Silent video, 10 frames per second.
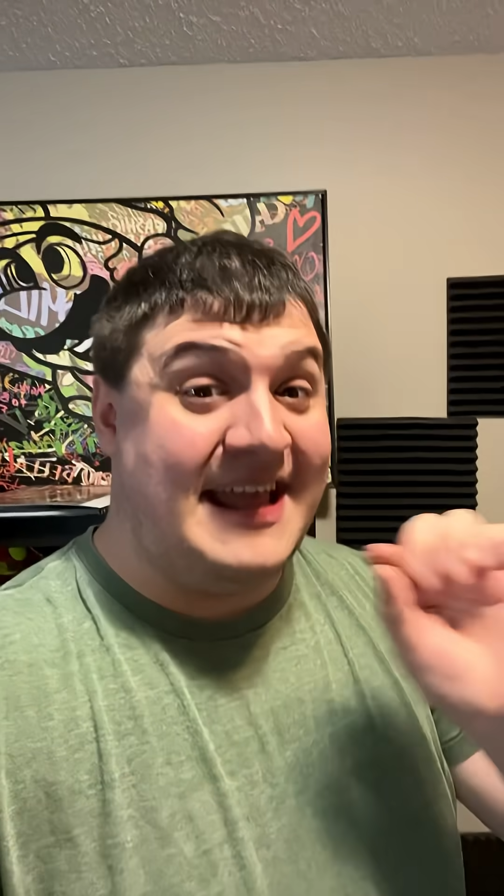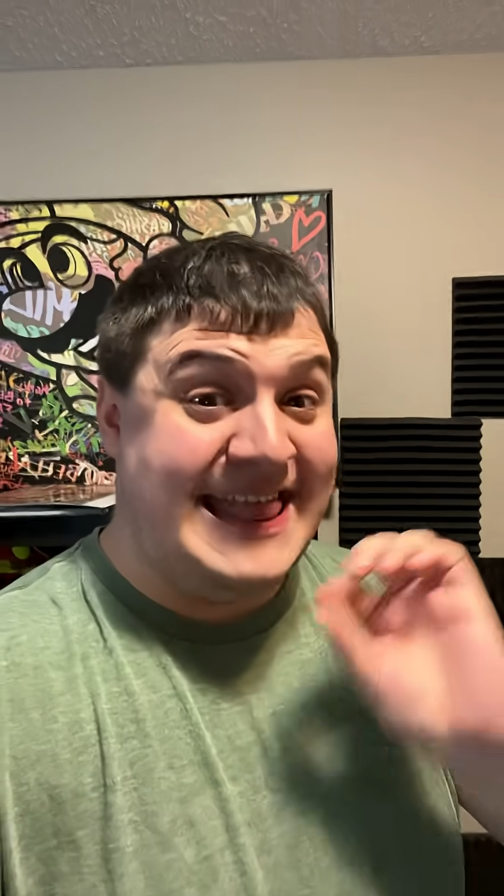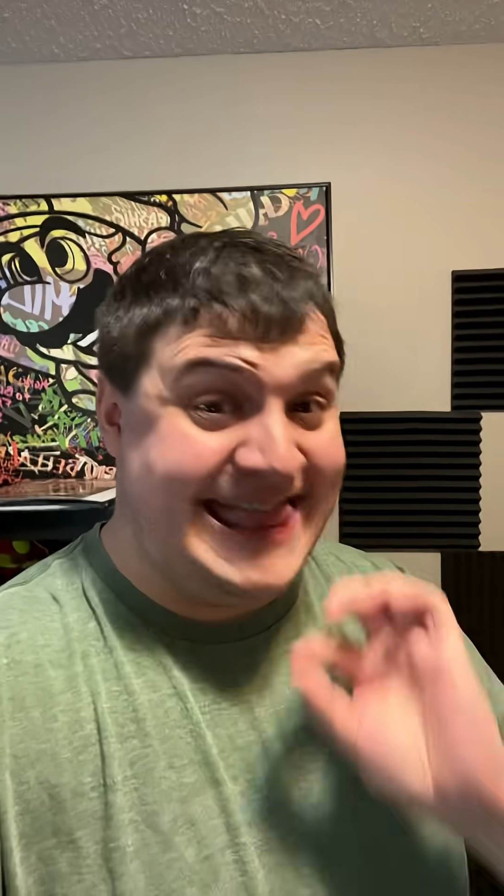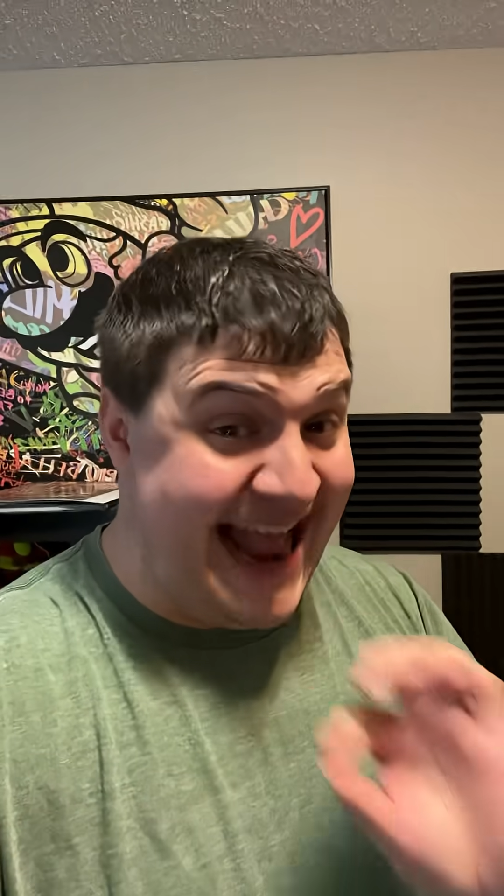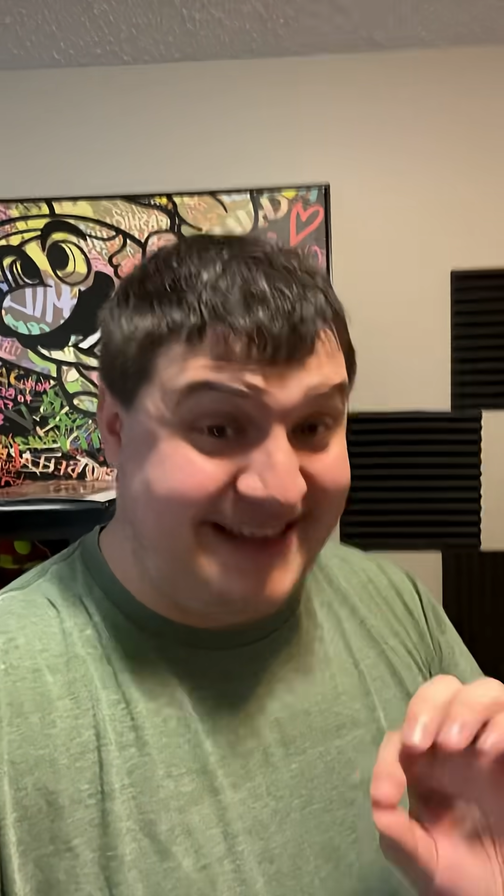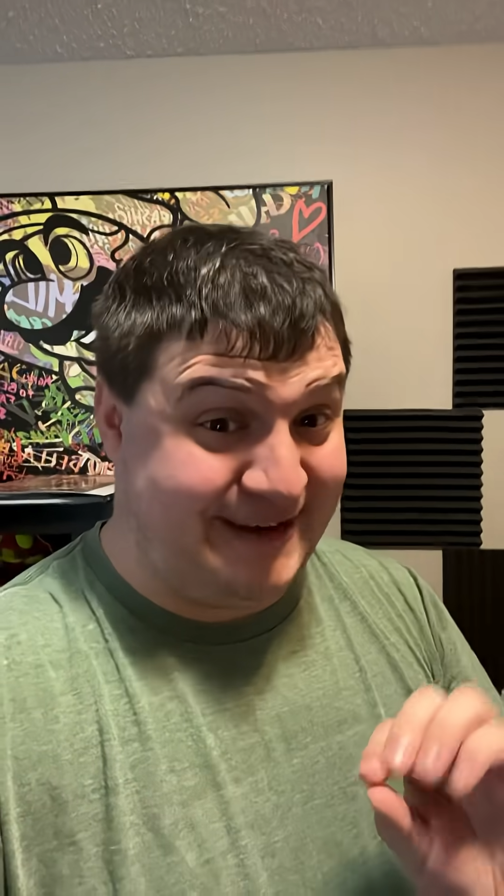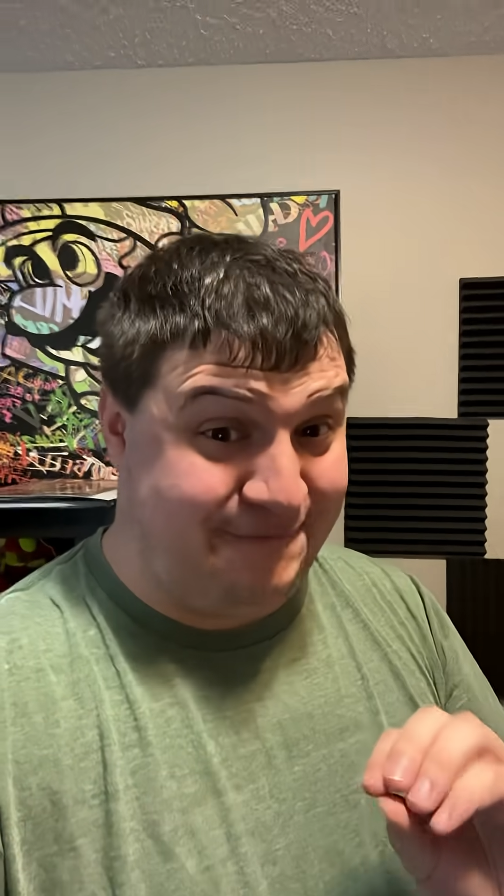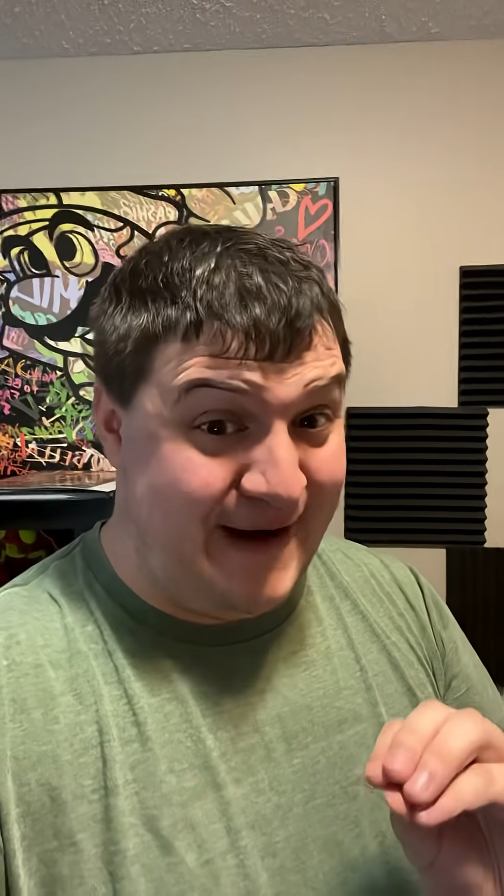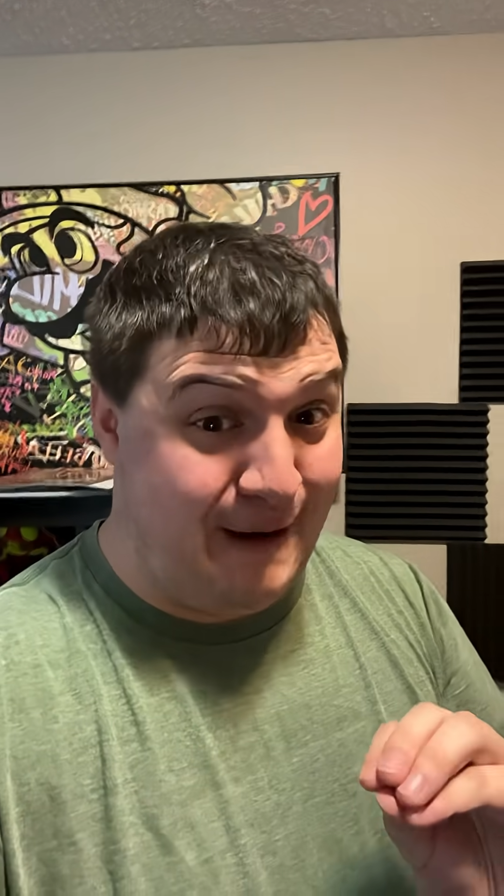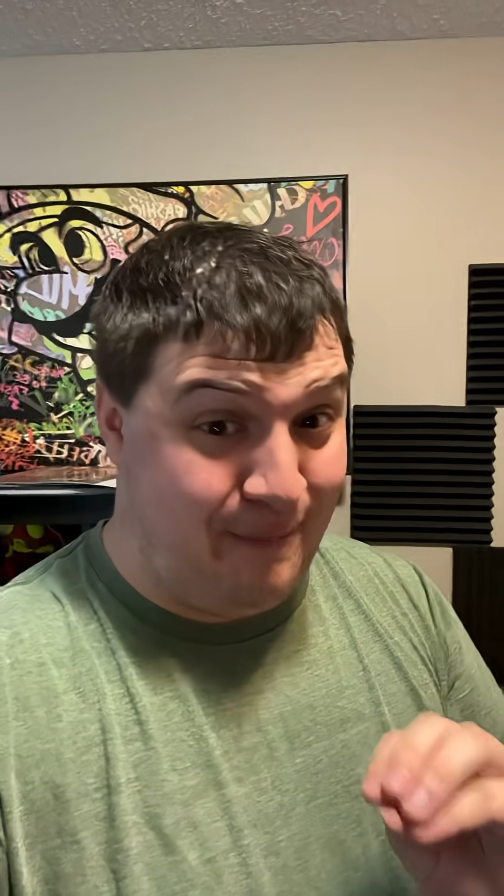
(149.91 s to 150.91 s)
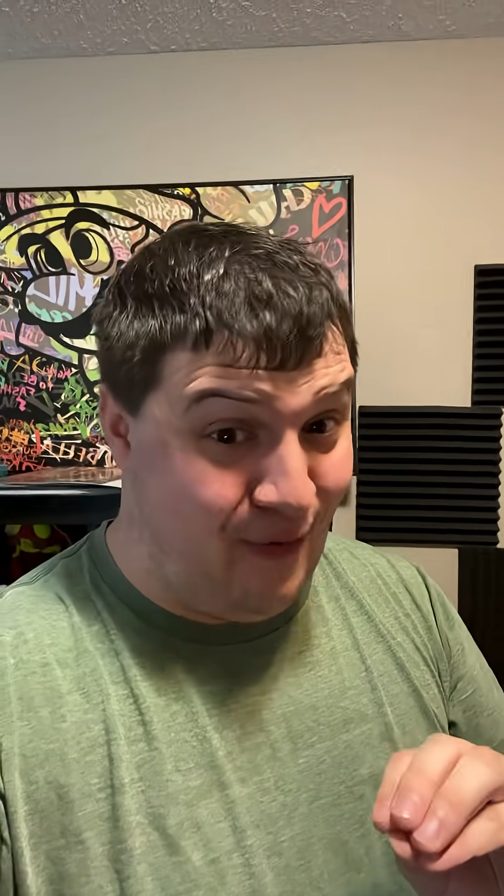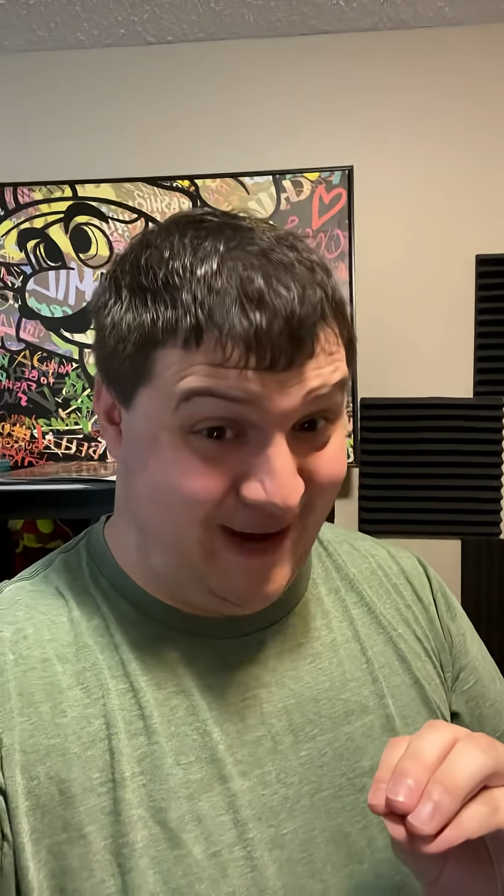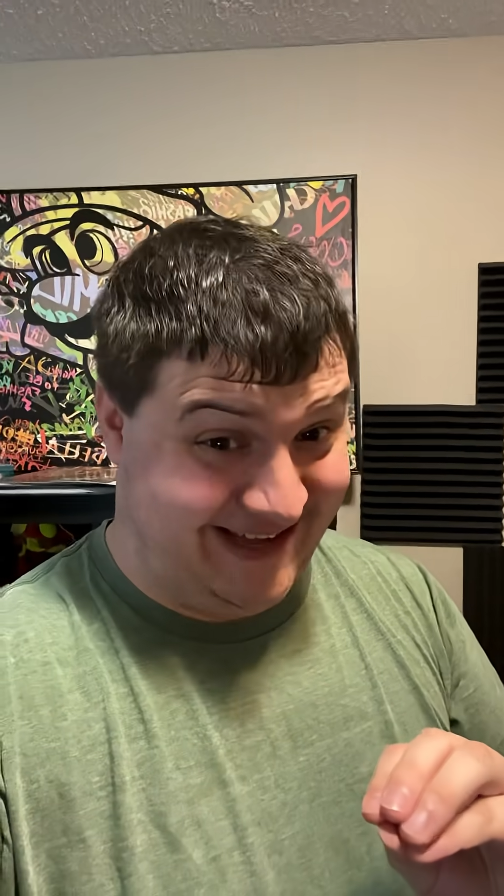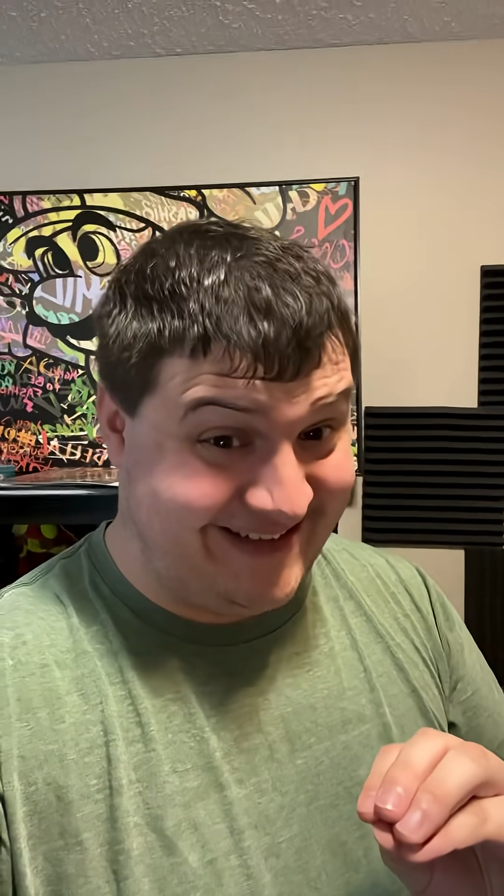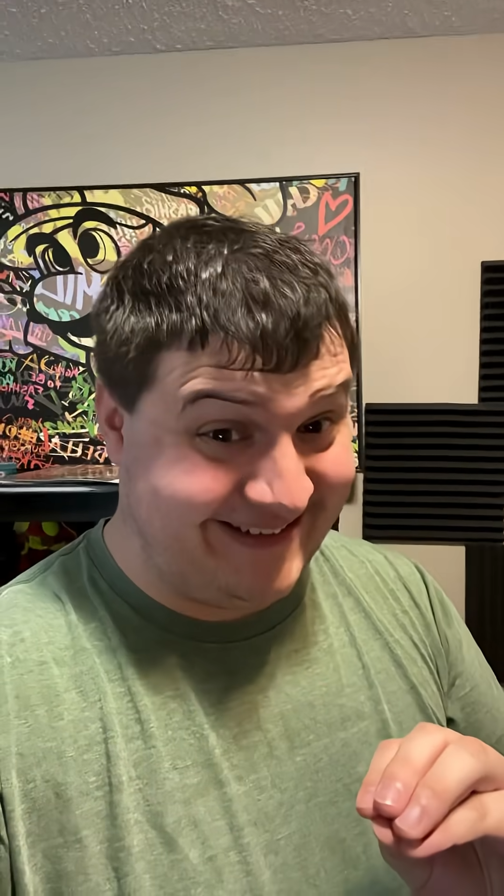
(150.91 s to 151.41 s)
that's a fair
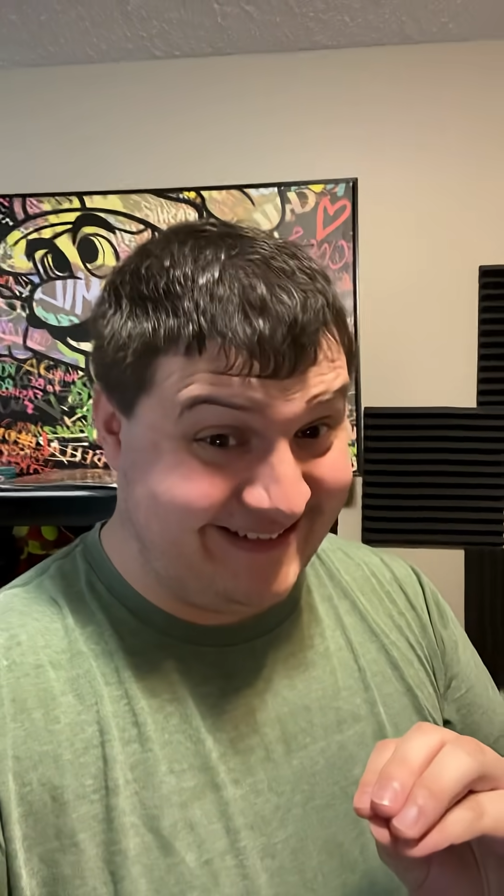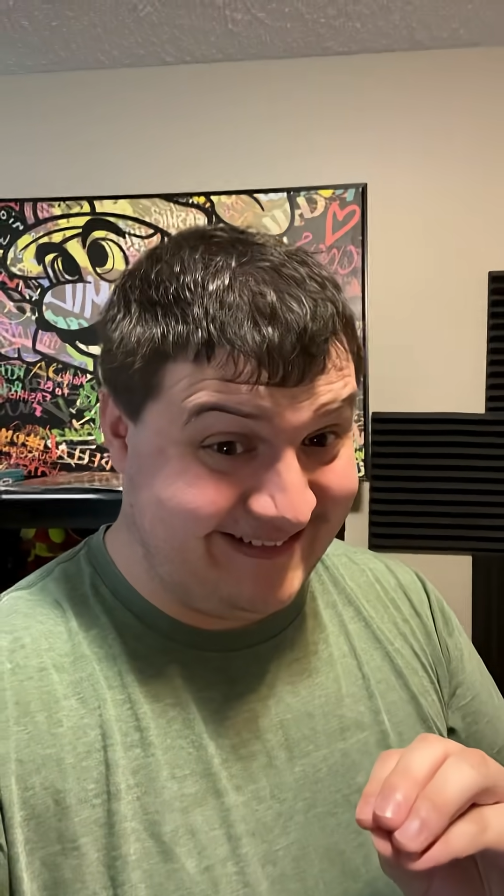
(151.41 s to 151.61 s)
point.